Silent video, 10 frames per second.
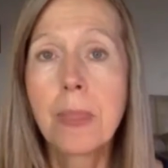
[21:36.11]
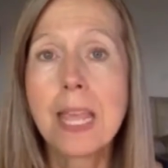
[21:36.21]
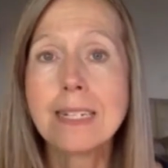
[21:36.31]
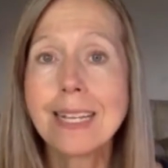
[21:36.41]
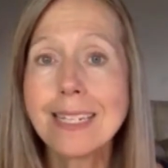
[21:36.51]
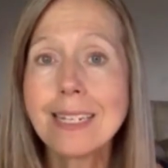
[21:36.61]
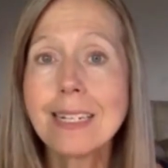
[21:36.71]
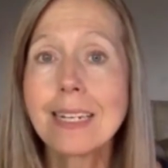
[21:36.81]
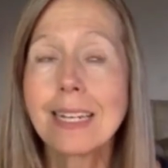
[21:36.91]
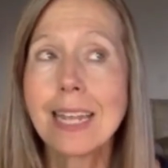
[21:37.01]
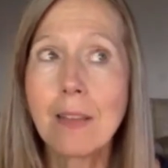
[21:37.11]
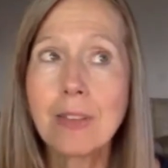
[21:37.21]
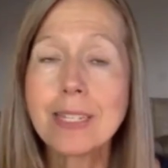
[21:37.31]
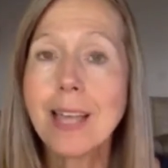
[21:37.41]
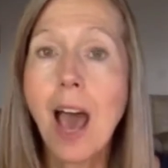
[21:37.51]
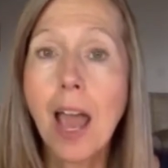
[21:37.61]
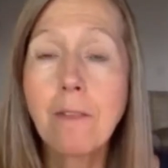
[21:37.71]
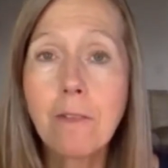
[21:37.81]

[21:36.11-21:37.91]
It doesn't give us the high